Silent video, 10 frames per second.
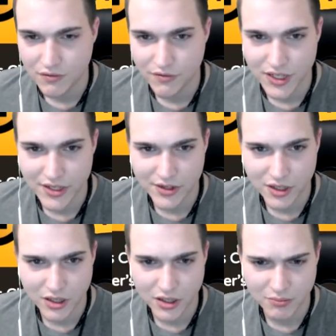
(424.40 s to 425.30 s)

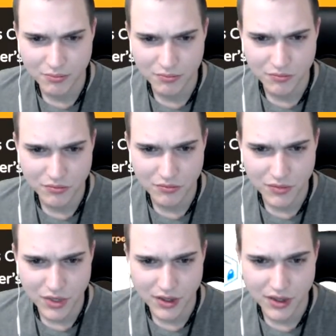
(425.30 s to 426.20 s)
Visa,
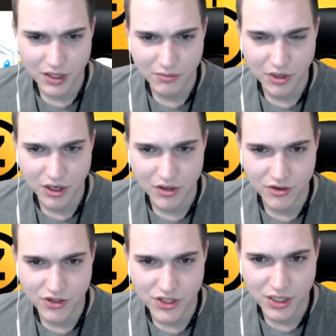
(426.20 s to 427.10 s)
I think,
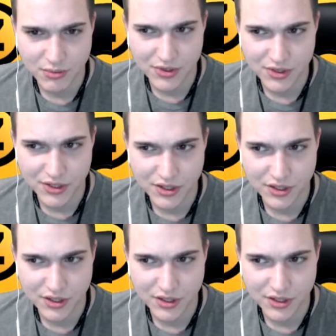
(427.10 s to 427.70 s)
partnerships.